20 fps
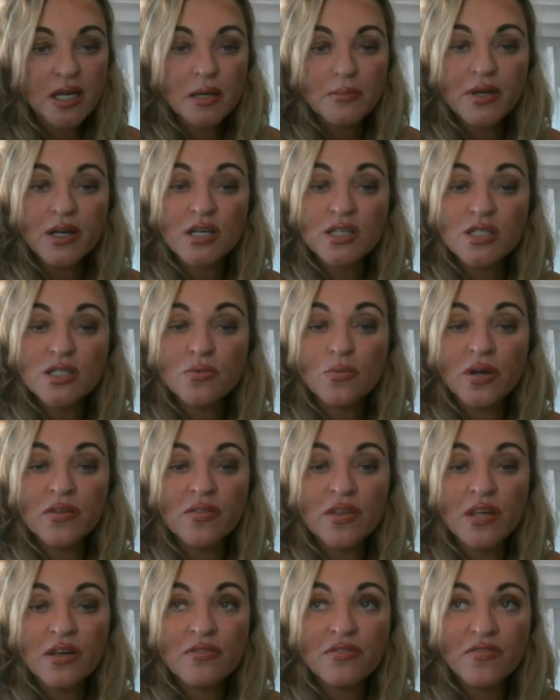Because when
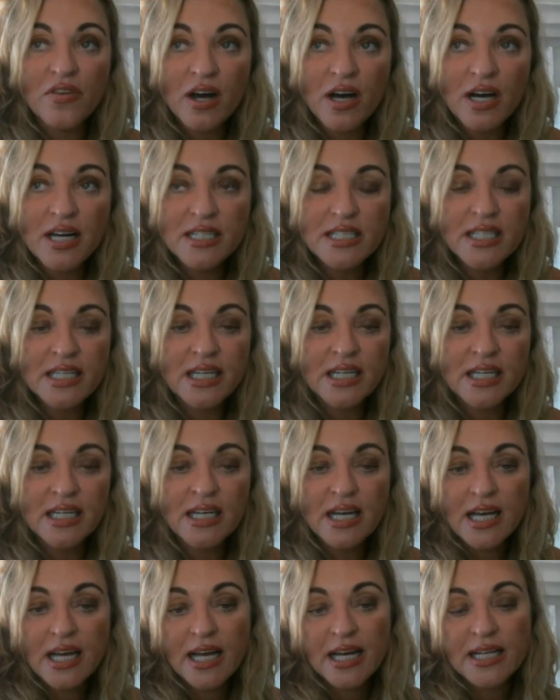they're fighting,
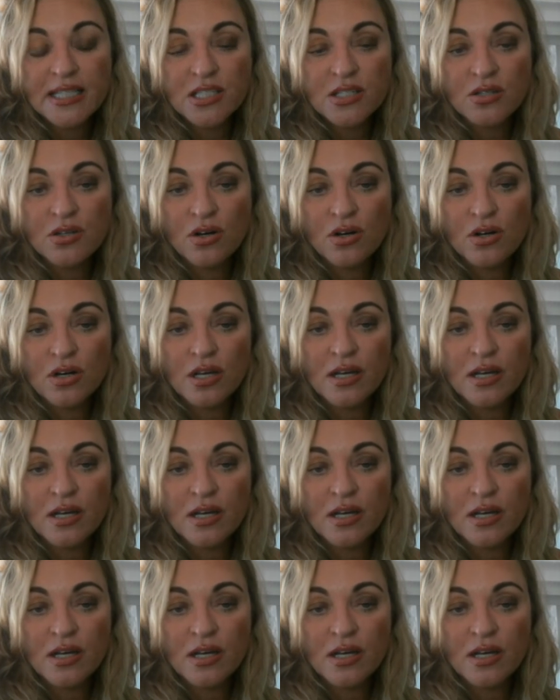it's not,